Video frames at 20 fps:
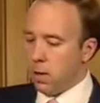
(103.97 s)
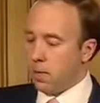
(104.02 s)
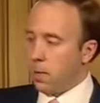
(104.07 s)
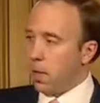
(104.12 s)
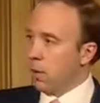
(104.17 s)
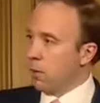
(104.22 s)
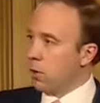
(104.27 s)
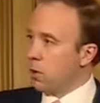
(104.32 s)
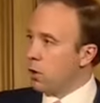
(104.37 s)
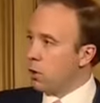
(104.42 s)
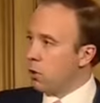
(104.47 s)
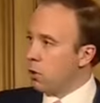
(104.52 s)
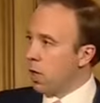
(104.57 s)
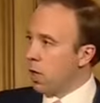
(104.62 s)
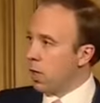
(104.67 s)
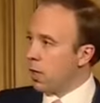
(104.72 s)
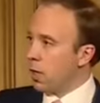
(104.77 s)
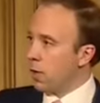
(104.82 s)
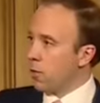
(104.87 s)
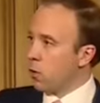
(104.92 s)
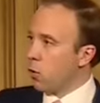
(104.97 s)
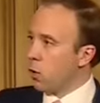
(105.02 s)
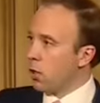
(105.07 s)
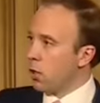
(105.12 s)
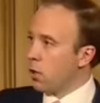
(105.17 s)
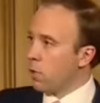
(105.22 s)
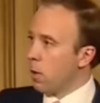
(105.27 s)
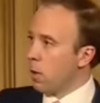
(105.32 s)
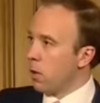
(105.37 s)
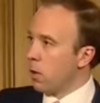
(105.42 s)
be able to do that. I've
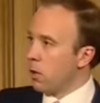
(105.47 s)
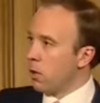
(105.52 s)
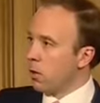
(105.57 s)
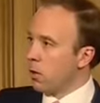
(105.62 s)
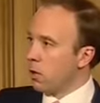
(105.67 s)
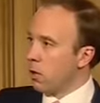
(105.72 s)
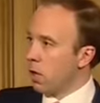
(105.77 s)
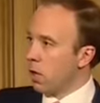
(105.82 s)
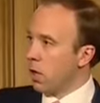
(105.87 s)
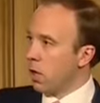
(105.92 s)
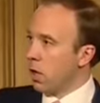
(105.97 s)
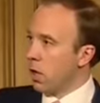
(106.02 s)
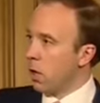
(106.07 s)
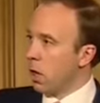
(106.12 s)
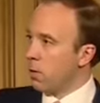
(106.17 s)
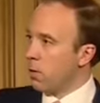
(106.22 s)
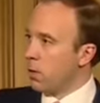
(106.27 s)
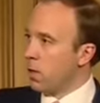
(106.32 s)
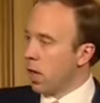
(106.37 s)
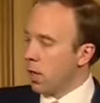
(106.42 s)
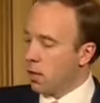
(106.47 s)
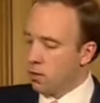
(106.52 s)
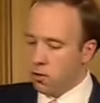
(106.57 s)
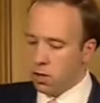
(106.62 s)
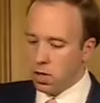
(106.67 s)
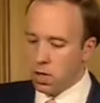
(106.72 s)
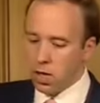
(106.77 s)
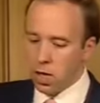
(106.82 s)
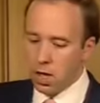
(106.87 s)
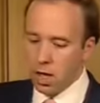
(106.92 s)
already spoken to the Home
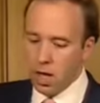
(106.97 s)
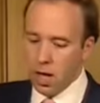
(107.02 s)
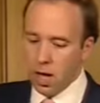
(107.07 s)
Secretary,